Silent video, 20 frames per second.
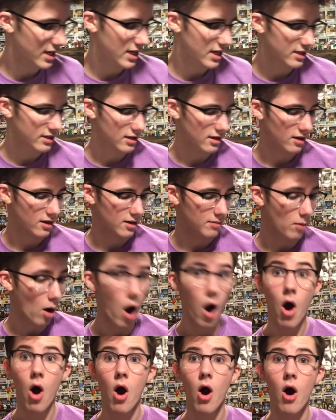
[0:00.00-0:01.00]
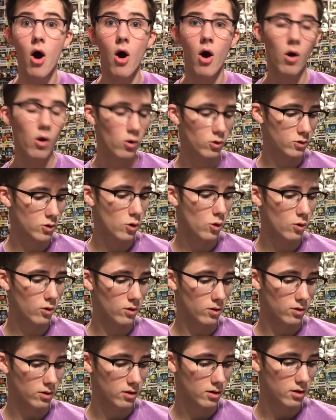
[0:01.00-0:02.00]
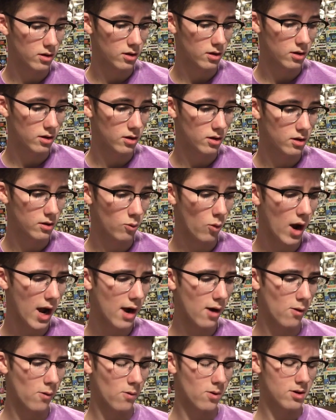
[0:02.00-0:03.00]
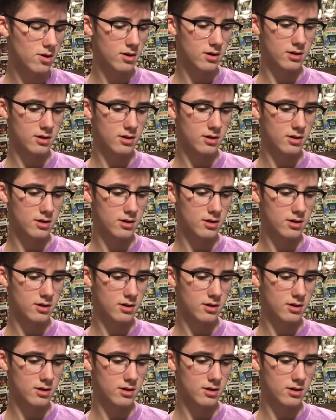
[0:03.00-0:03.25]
And, um, oh, cool. Wow.